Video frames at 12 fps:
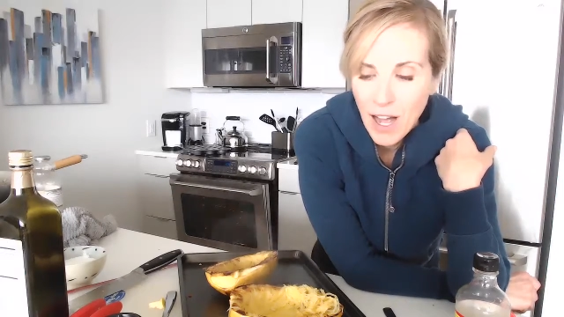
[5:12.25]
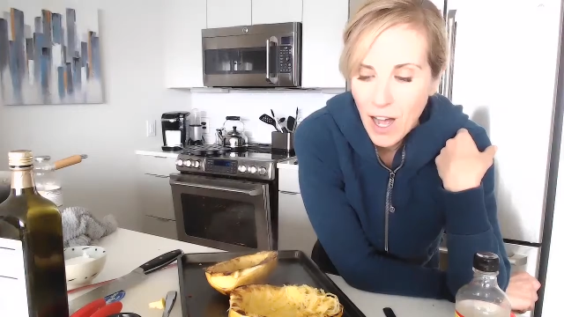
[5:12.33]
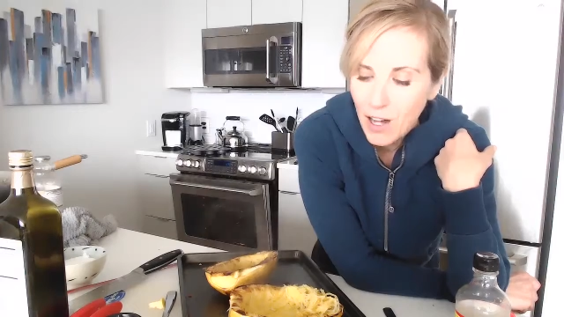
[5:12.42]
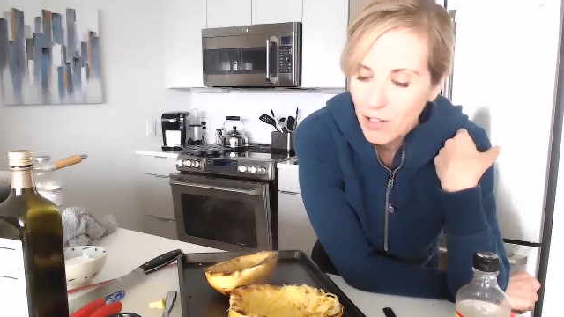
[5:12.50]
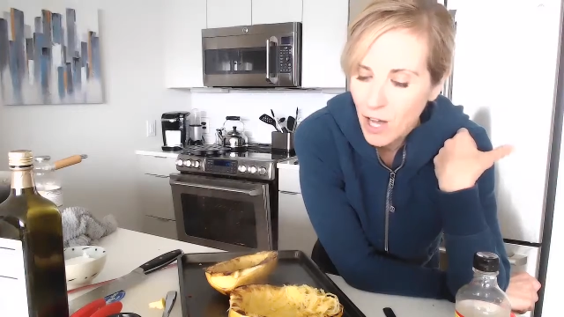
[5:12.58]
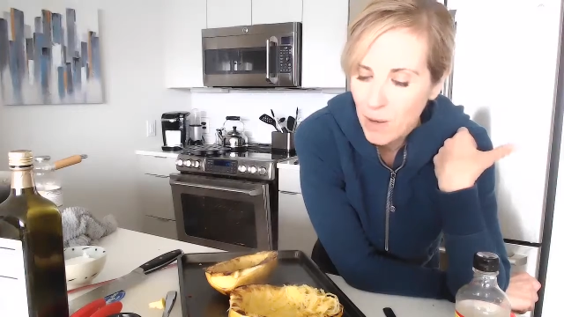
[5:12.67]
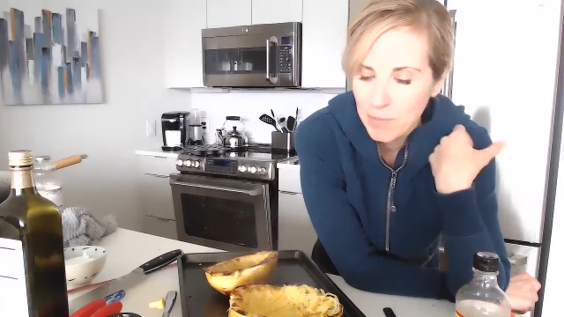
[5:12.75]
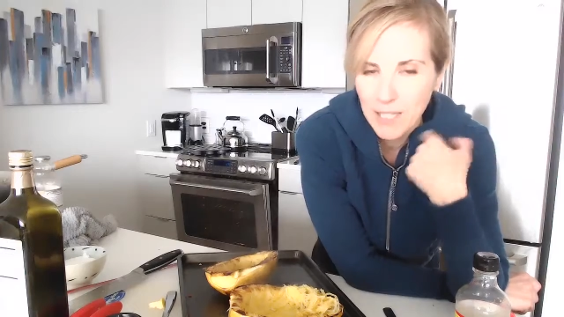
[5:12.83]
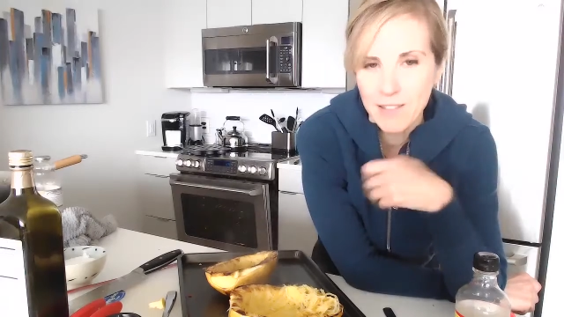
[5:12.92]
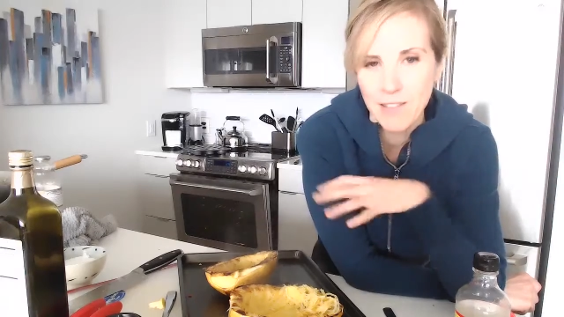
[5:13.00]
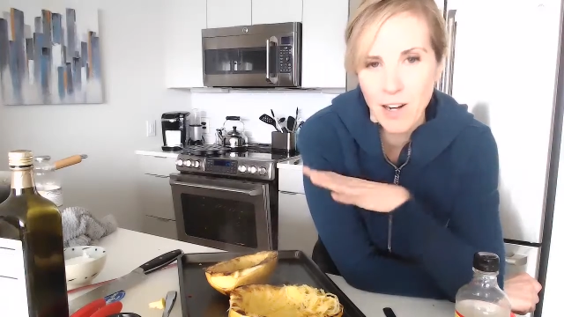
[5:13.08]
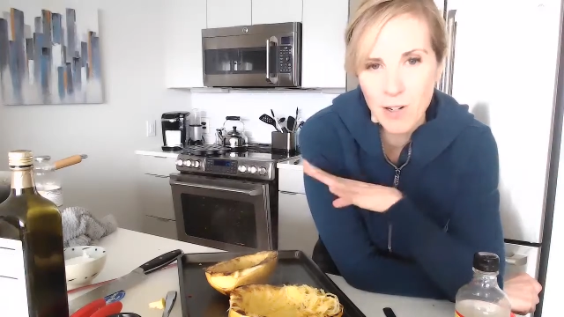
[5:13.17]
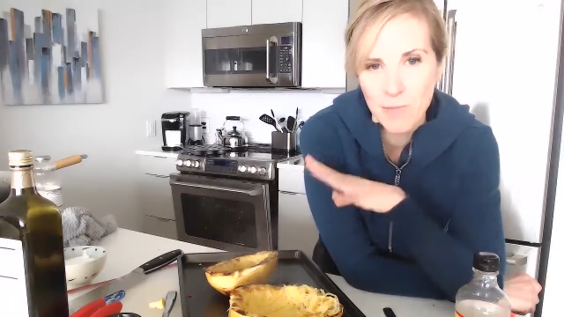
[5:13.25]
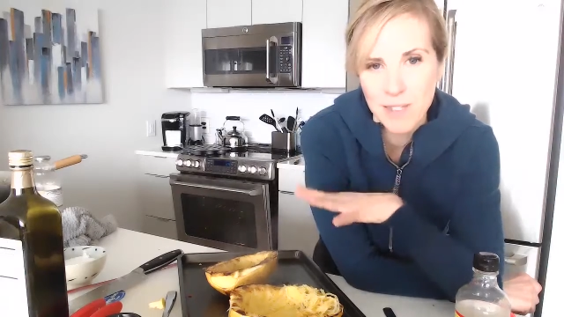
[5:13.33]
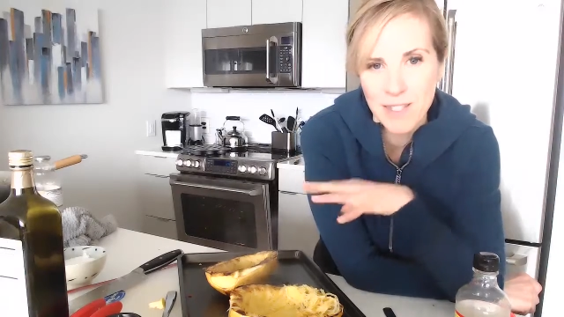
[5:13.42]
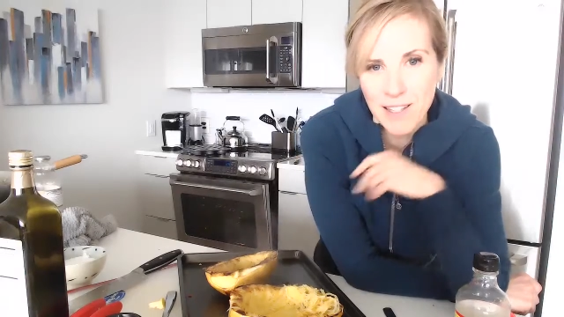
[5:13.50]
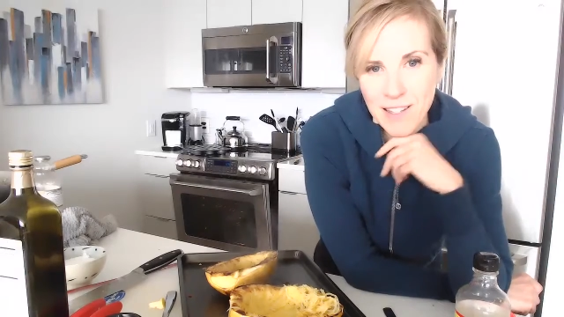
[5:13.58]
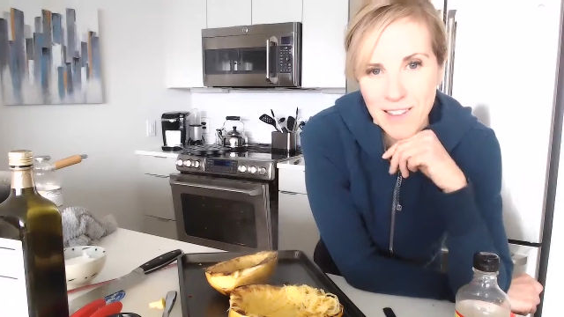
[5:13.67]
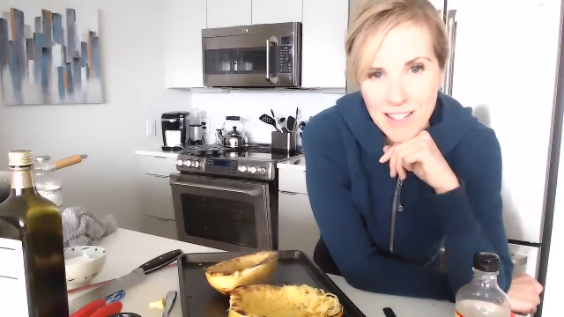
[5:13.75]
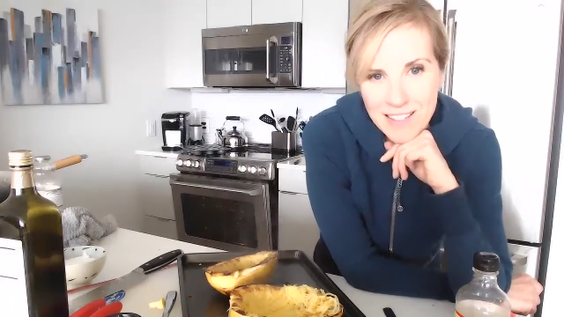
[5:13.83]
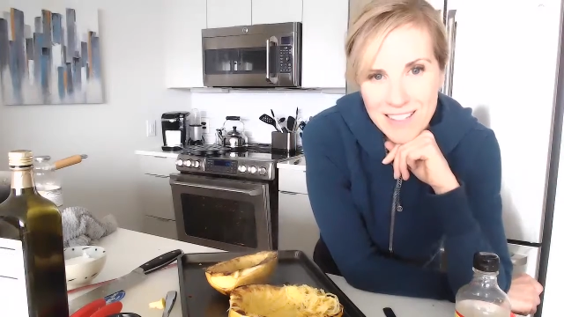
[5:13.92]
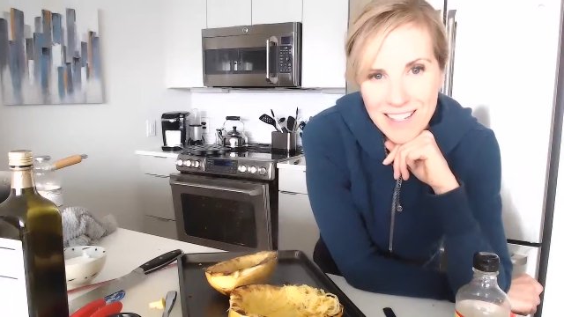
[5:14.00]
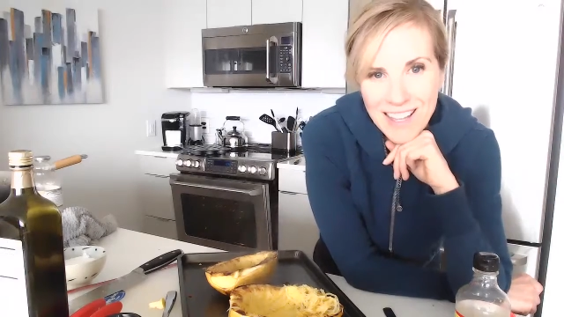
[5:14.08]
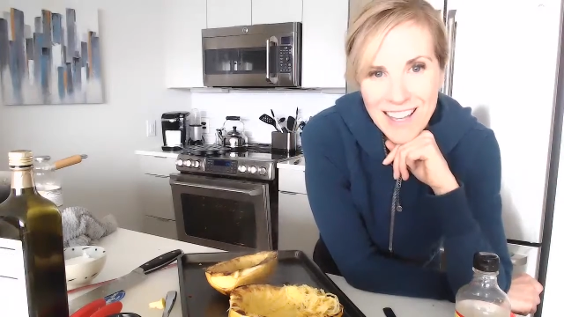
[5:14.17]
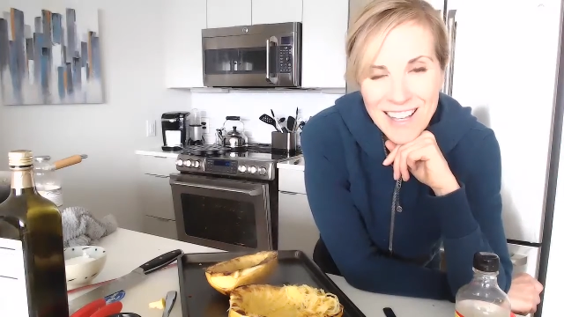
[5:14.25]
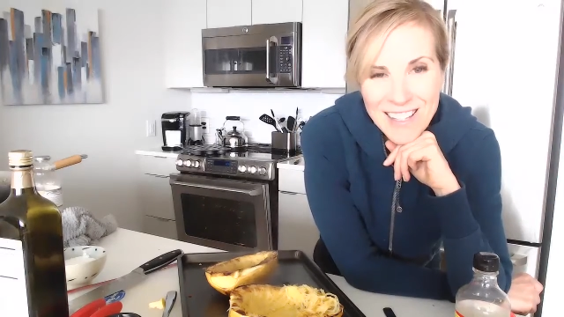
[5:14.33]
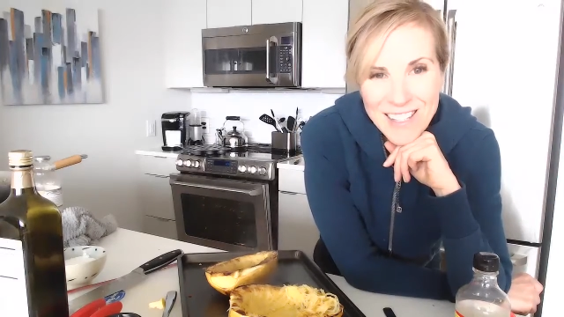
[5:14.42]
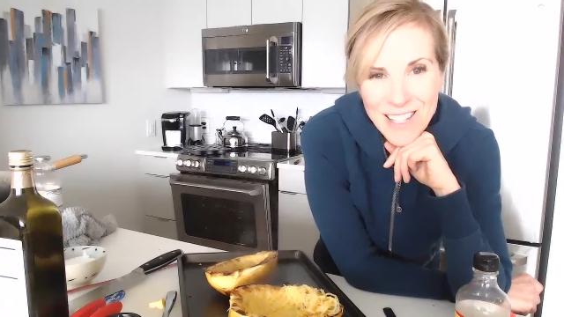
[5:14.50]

all complex carbs in this.